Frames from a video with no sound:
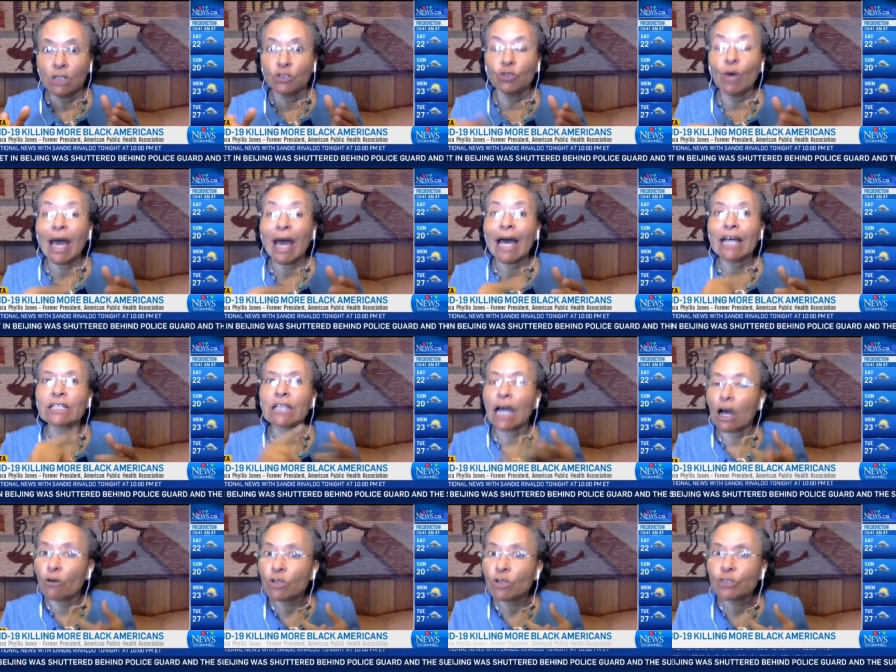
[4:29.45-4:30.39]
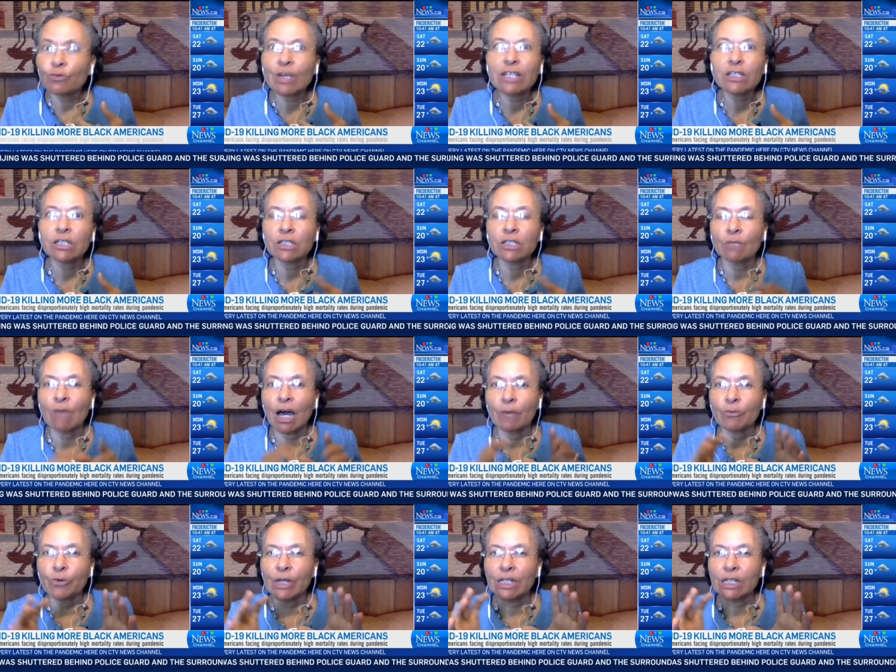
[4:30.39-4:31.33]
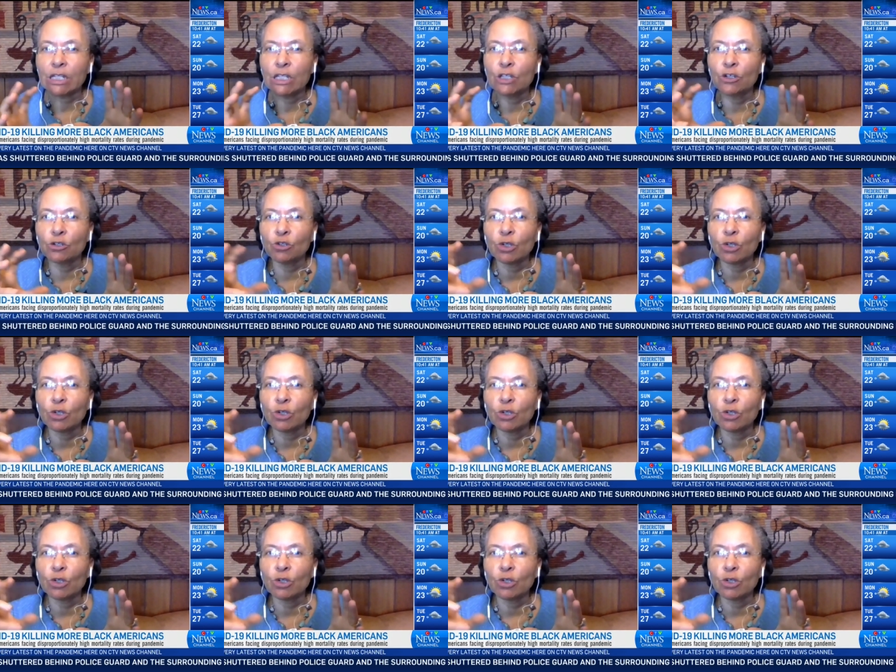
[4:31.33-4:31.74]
to ask how is racism operating here,